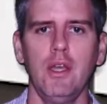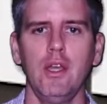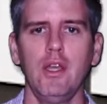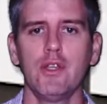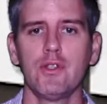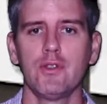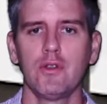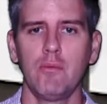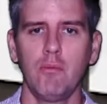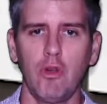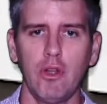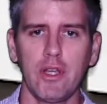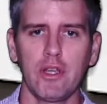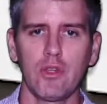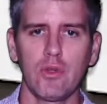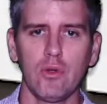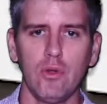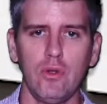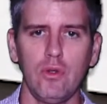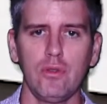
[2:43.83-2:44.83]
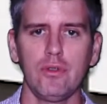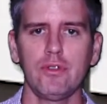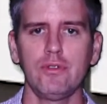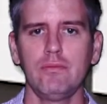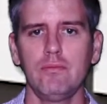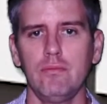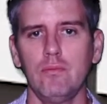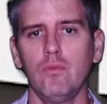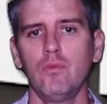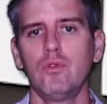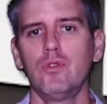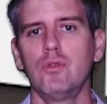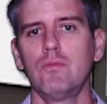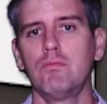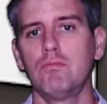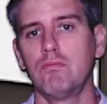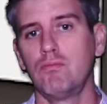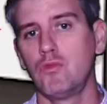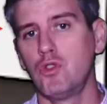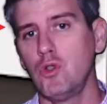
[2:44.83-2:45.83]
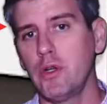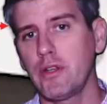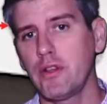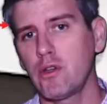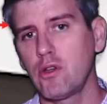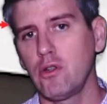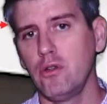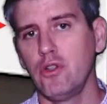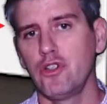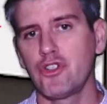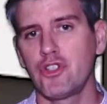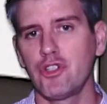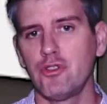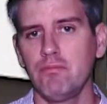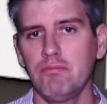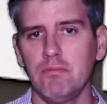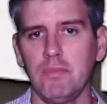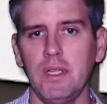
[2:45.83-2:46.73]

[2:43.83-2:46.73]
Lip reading: So the molecules, during the collision,